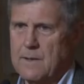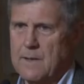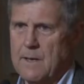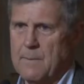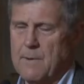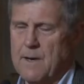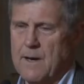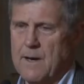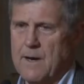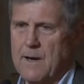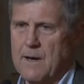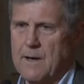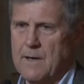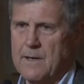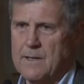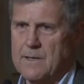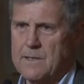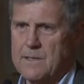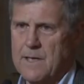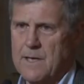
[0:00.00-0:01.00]
about how to
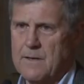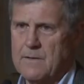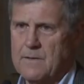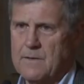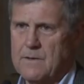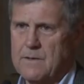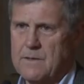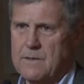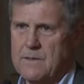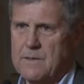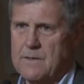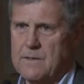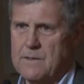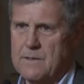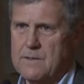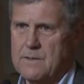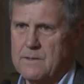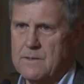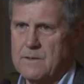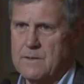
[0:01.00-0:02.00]
contain the
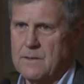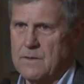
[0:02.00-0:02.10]
disease